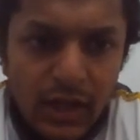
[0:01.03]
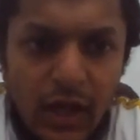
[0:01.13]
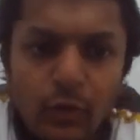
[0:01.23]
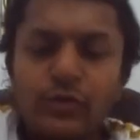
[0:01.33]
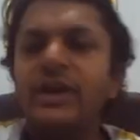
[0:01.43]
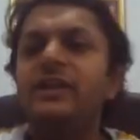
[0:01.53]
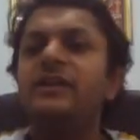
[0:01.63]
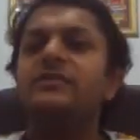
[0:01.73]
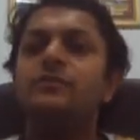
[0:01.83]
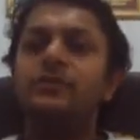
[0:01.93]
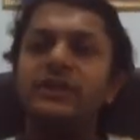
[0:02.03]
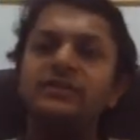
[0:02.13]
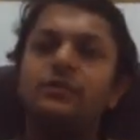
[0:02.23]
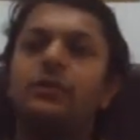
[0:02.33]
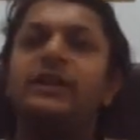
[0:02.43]
Okay, dear
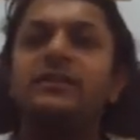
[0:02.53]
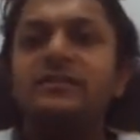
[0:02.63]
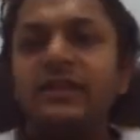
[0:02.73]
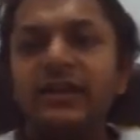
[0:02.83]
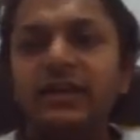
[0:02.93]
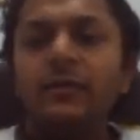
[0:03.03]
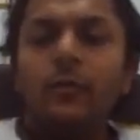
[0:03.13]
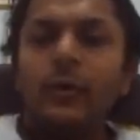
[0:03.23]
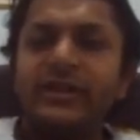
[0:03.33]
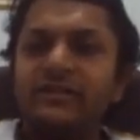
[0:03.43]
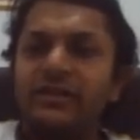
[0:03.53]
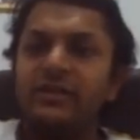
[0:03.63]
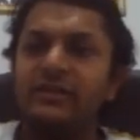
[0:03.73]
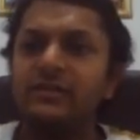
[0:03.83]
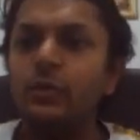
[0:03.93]
students, so let us see what is there
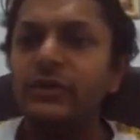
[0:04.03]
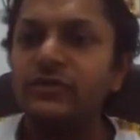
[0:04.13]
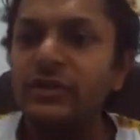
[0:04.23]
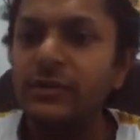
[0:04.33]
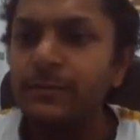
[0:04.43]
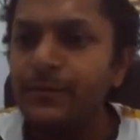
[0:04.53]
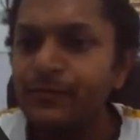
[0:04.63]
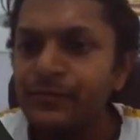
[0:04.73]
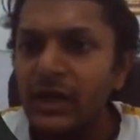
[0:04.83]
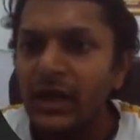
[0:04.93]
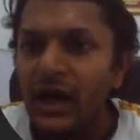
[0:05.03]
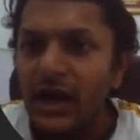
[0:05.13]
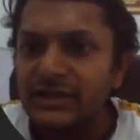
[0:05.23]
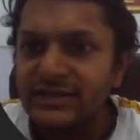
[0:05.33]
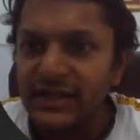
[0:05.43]
in this question.
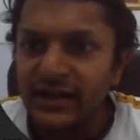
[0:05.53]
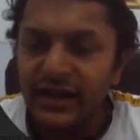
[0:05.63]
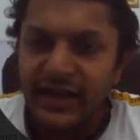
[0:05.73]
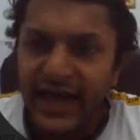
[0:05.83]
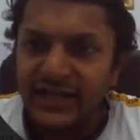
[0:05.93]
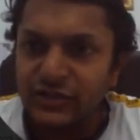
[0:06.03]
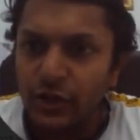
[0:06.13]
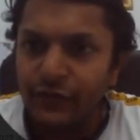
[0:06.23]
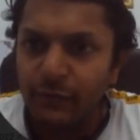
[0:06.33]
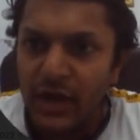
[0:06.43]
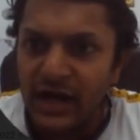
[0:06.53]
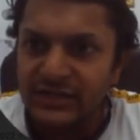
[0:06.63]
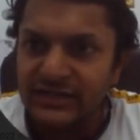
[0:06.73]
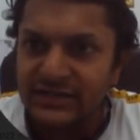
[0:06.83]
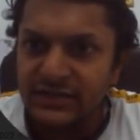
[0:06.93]
A satellite X of
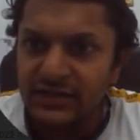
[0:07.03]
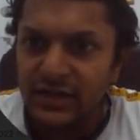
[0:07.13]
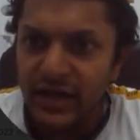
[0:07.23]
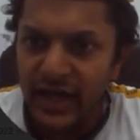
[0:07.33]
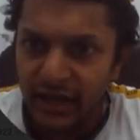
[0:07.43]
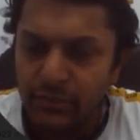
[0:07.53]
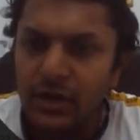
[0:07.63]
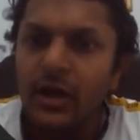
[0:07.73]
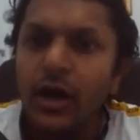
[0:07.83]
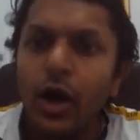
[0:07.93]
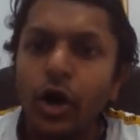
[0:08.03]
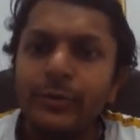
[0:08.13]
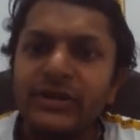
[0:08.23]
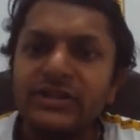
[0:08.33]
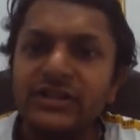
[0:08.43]
mass M
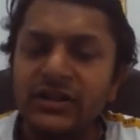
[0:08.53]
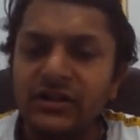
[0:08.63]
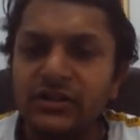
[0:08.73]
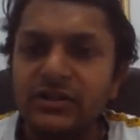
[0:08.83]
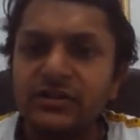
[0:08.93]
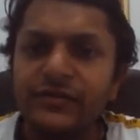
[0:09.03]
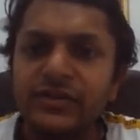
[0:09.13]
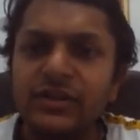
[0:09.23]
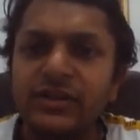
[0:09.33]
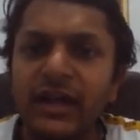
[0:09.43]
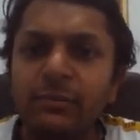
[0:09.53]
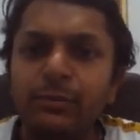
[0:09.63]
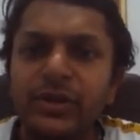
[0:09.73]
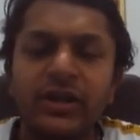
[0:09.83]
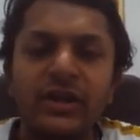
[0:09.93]
orbits the Earth with a time
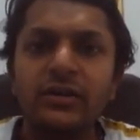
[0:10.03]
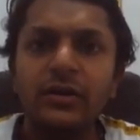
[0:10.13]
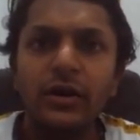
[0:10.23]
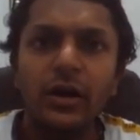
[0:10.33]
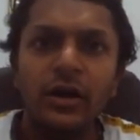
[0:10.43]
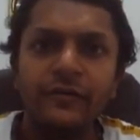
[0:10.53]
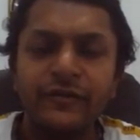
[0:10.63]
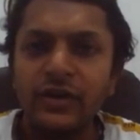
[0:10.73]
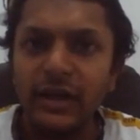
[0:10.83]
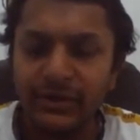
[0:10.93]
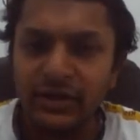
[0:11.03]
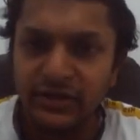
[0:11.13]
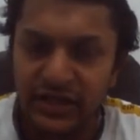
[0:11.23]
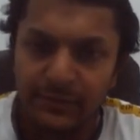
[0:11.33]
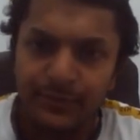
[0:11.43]
period of capital
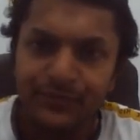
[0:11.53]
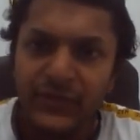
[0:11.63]
T.